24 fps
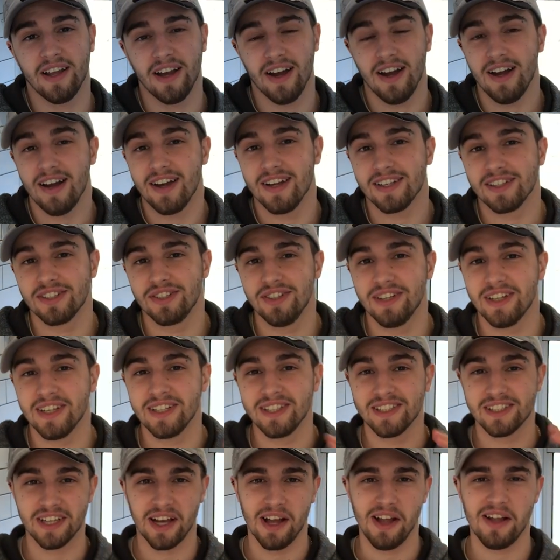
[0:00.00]
it guys. You
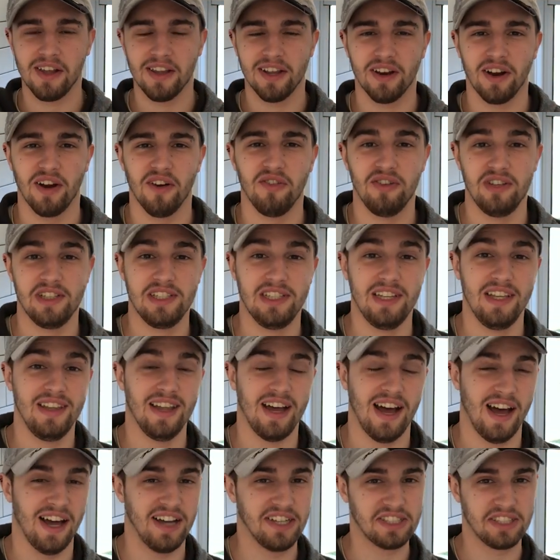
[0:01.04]
can tell that obviously
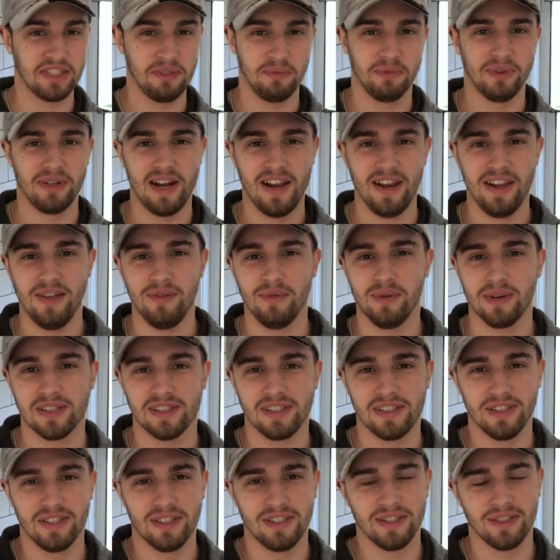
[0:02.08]
the ice cream really
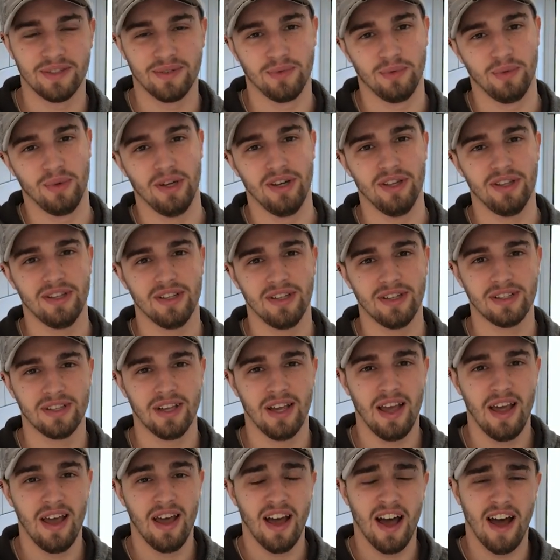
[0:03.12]
wasn't worth it.
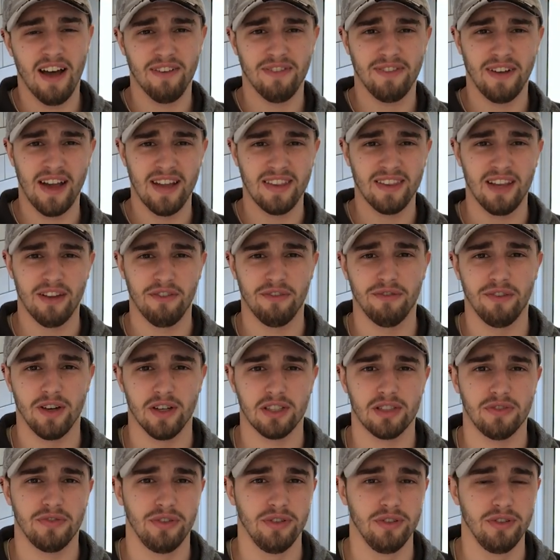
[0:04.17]
I find that
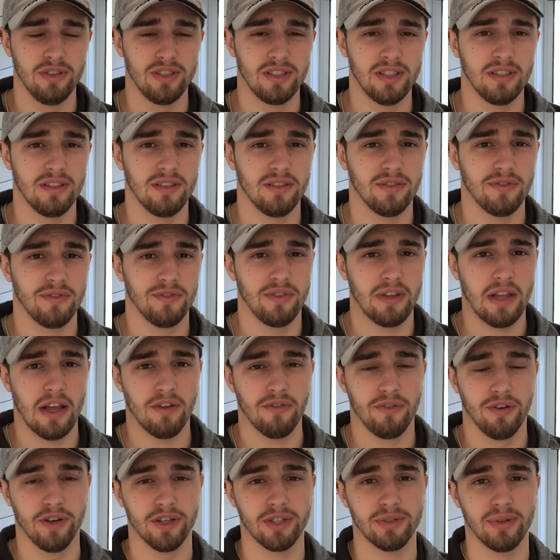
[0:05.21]
fast foods in
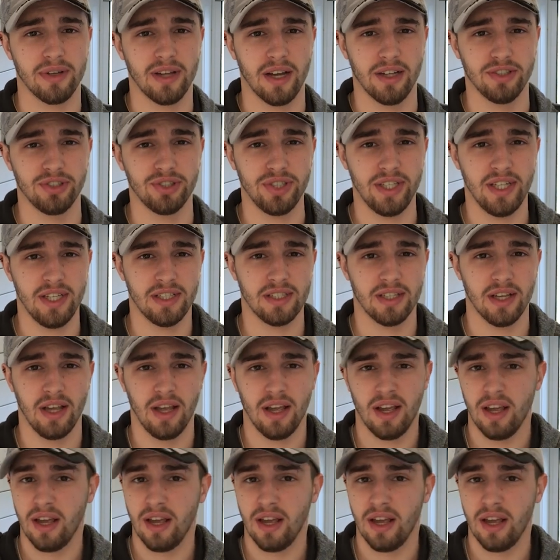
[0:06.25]
like first world countries